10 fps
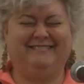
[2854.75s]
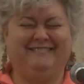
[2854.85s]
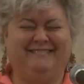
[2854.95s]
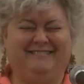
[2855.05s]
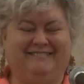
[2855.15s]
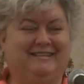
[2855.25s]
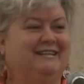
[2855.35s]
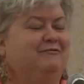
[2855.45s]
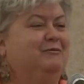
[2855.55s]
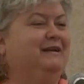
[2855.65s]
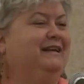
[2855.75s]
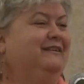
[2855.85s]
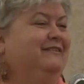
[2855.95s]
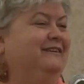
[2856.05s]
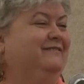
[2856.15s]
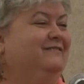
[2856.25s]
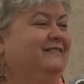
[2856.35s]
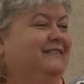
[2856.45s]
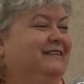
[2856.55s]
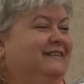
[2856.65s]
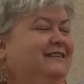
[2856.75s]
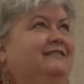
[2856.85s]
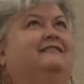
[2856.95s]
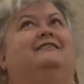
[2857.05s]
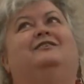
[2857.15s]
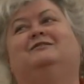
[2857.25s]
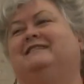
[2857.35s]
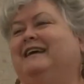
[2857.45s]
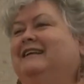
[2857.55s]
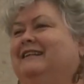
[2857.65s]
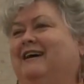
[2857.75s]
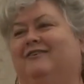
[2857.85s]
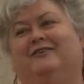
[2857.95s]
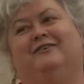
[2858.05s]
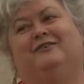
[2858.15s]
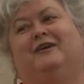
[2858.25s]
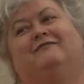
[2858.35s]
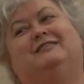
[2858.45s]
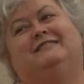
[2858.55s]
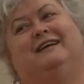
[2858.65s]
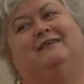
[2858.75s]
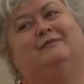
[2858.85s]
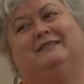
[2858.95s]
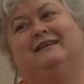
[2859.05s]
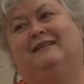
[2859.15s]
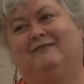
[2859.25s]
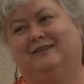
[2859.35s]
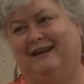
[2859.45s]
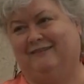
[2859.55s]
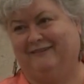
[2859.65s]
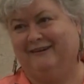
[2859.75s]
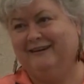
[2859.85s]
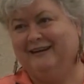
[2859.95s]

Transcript: Oh, did everybody hear him? Oh, say it louder. You have to stand up and say that one louder.